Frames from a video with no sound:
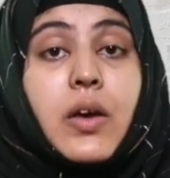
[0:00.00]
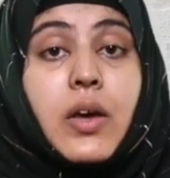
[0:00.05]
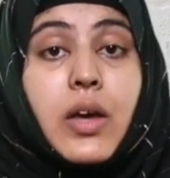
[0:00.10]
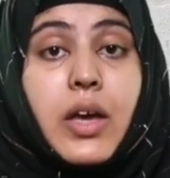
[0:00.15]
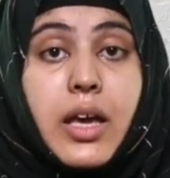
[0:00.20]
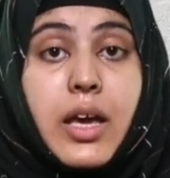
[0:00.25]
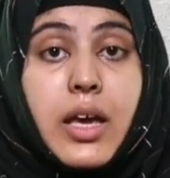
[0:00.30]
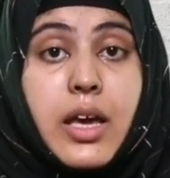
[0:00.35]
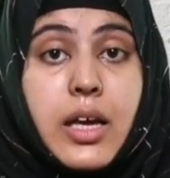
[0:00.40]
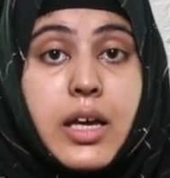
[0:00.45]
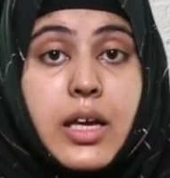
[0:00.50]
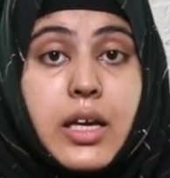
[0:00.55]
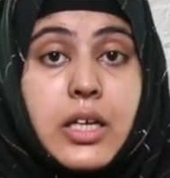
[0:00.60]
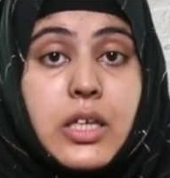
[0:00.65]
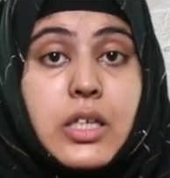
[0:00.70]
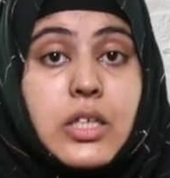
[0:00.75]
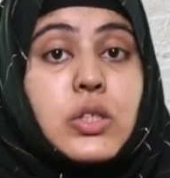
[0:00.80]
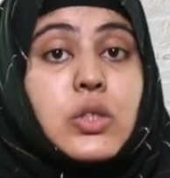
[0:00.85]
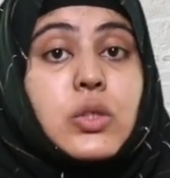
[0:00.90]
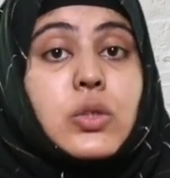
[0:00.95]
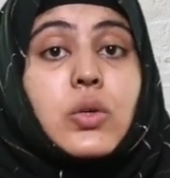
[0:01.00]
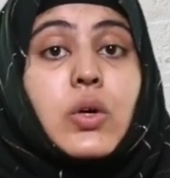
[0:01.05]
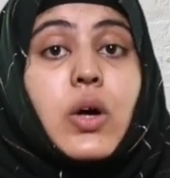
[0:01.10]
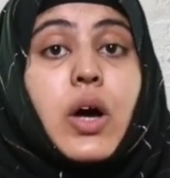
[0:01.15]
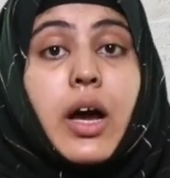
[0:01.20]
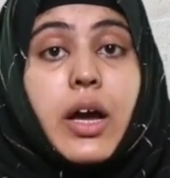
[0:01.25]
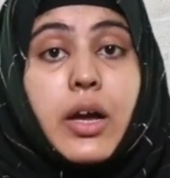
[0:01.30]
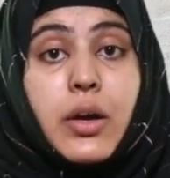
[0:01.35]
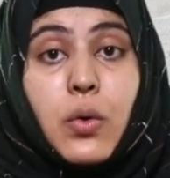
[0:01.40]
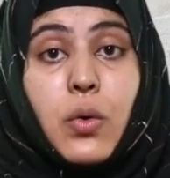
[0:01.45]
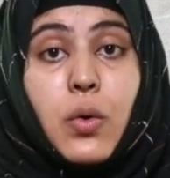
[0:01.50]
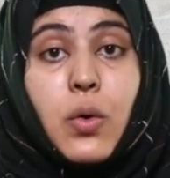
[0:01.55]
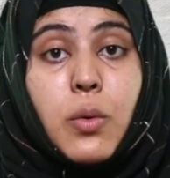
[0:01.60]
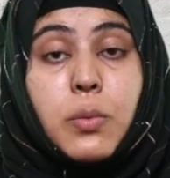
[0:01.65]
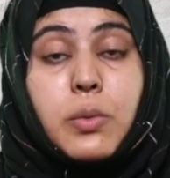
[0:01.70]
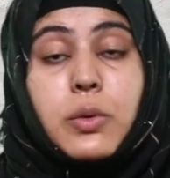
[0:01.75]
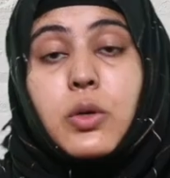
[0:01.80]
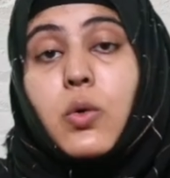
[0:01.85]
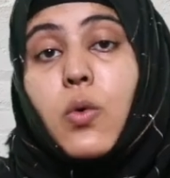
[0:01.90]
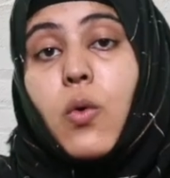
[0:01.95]
Okay, so I hope
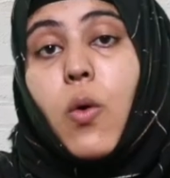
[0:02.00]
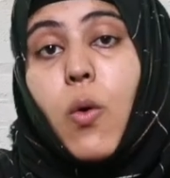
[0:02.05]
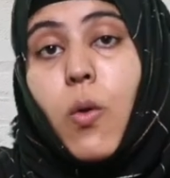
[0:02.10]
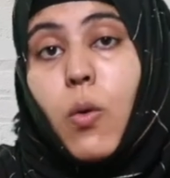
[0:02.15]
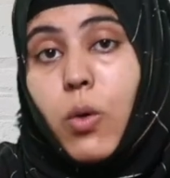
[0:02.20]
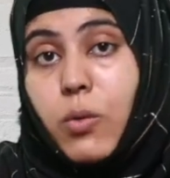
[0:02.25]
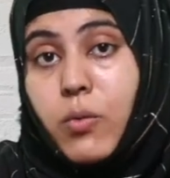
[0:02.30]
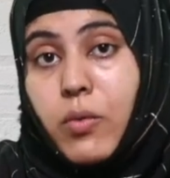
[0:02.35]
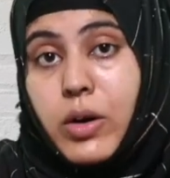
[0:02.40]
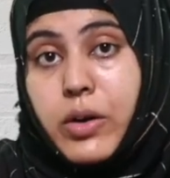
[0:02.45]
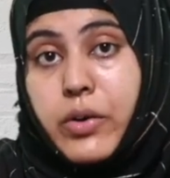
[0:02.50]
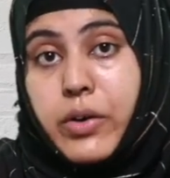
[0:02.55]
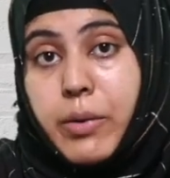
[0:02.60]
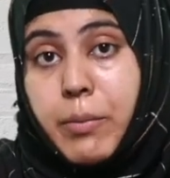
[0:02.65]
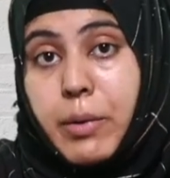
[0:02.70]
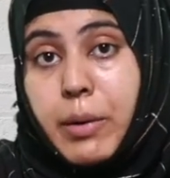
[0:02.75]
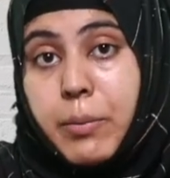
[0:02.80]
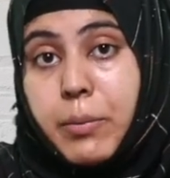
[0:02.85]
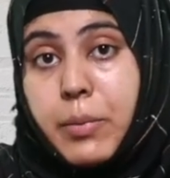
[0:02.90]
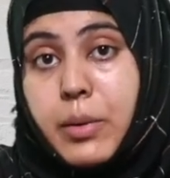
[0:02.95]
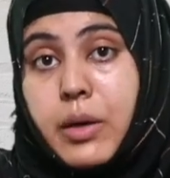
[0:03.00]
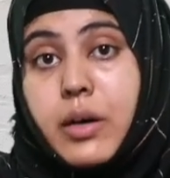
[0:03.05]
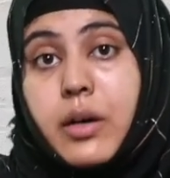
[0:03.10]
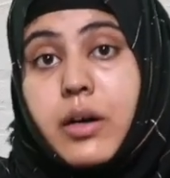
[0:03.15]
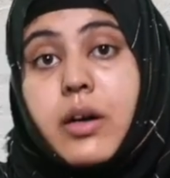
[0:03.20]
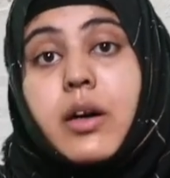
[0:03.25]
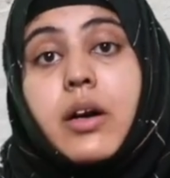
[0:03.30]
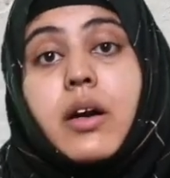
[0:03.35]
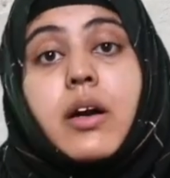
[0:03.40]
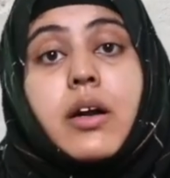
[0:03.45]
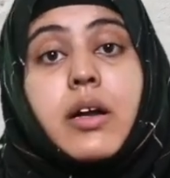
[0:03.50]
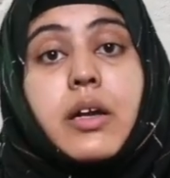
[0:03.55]
you all will remember